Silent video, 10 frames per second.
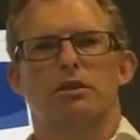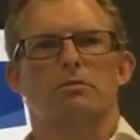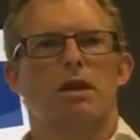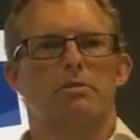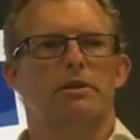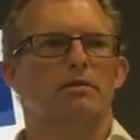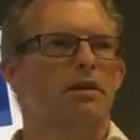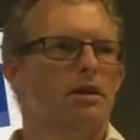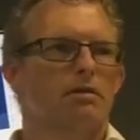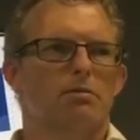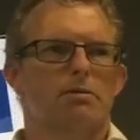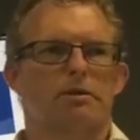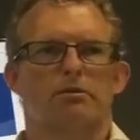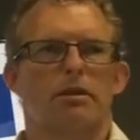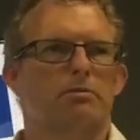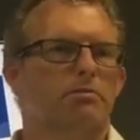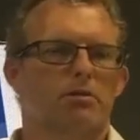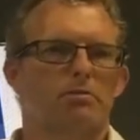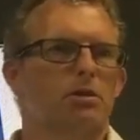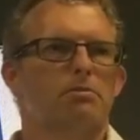I'm happy to maybe
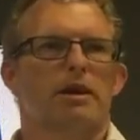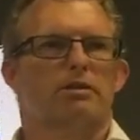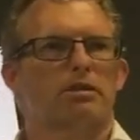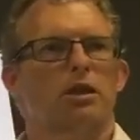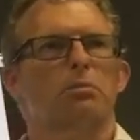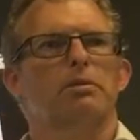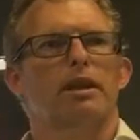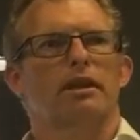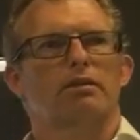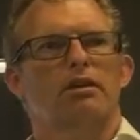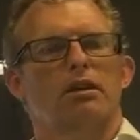grab you, Matt, to help me out